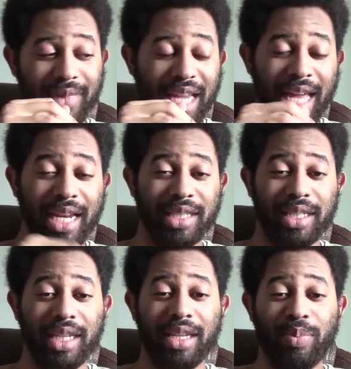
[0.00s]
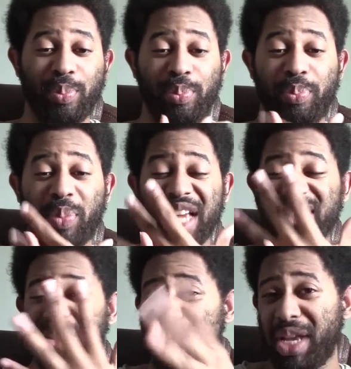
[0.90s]
it is the
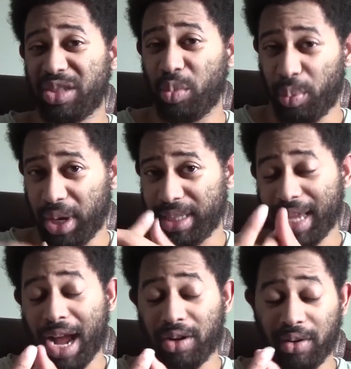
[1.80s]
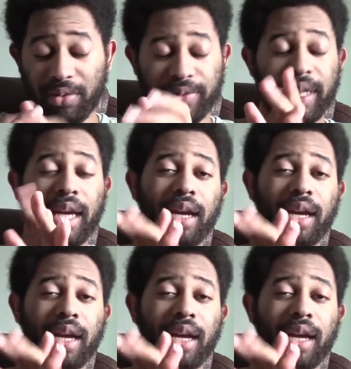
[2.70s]
basic mental breakdown of